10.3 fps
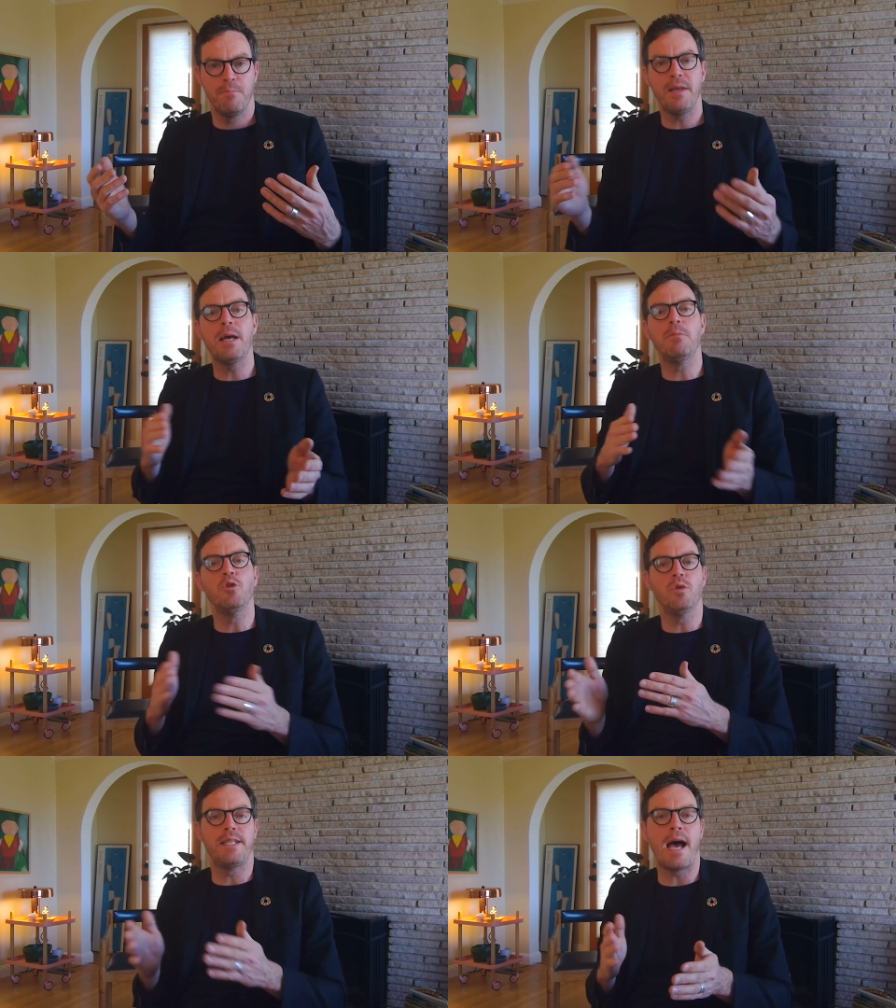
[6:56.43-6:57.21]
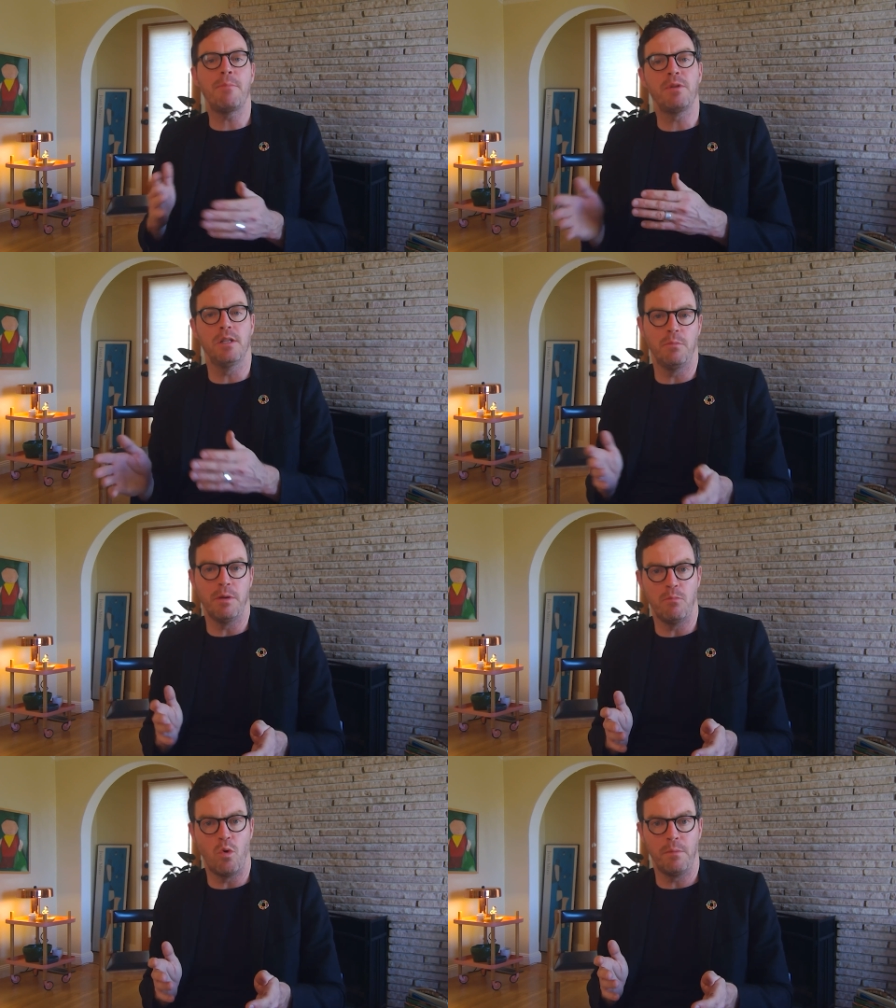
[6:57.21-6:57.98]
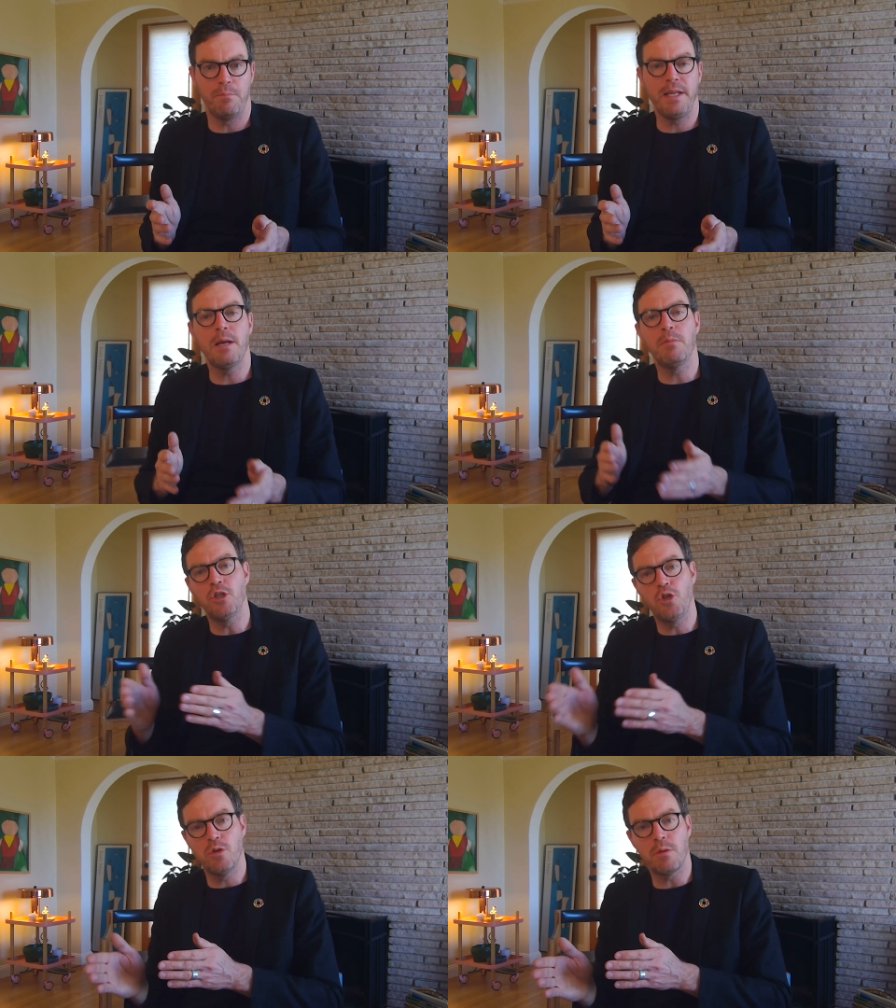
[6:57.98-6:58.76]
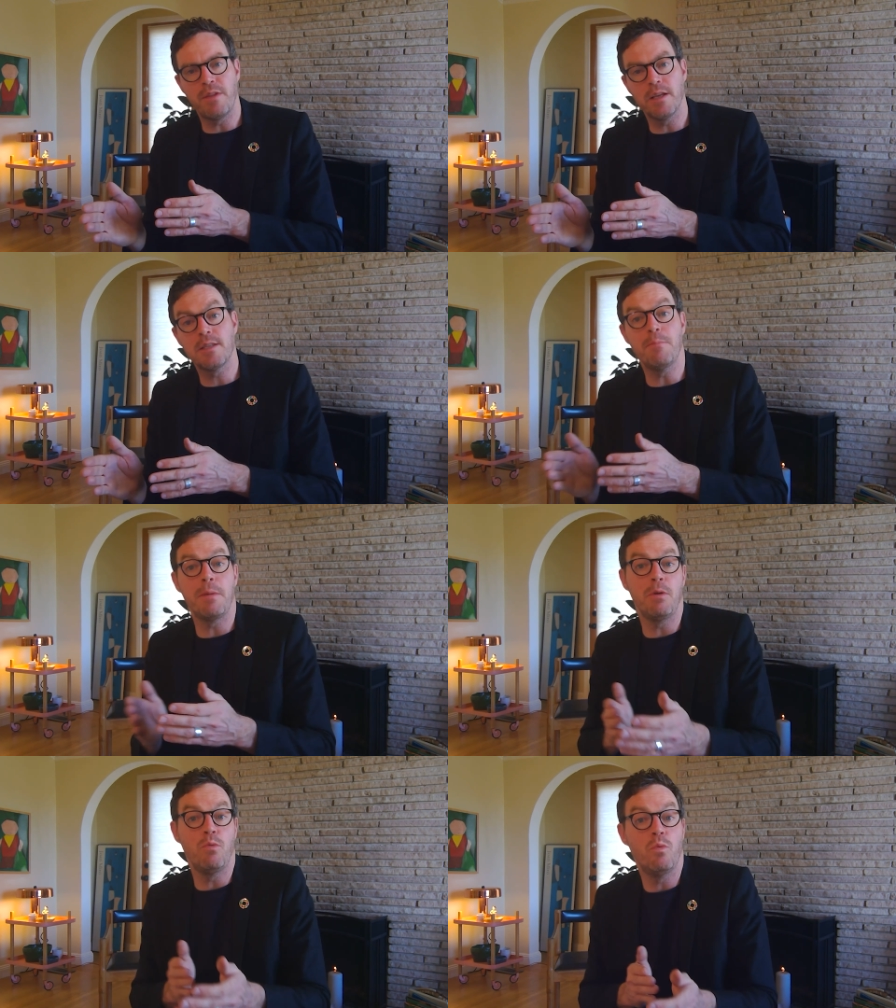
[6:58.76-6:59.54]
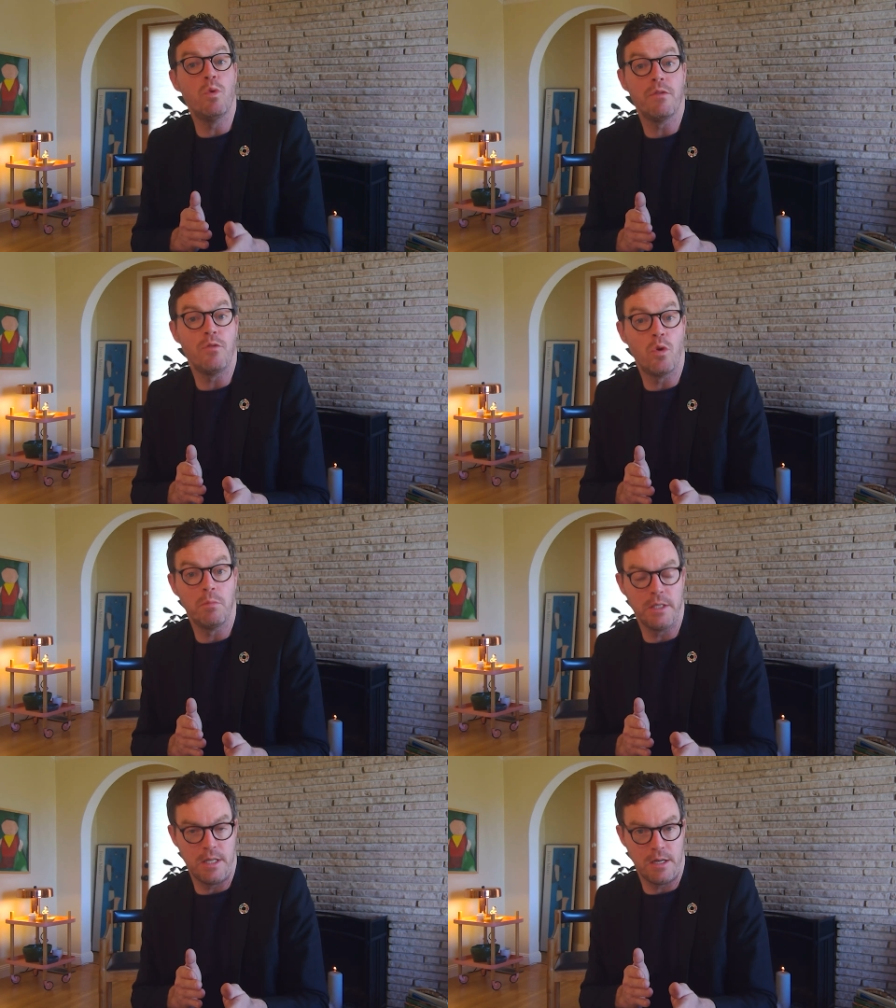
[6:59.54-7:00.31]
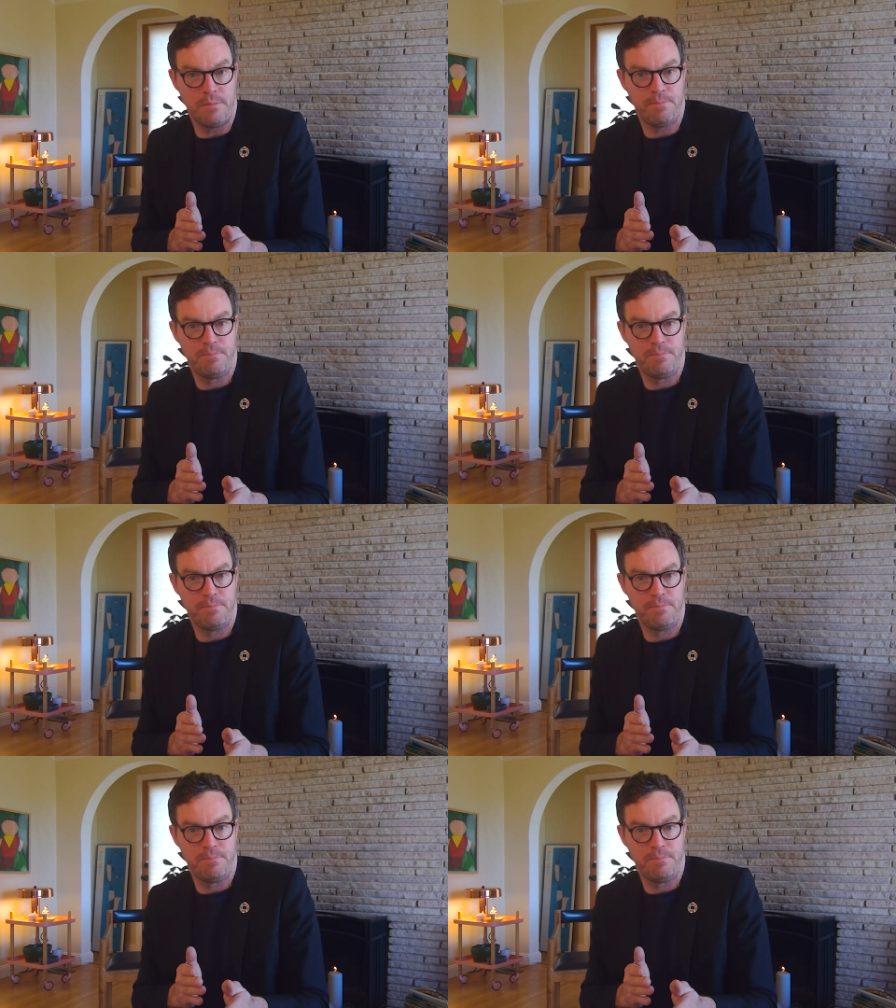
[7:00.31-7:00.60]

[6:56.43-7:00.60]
being able to adapt a little bit more, being able to do some things that maybe we wouldn't have normally done?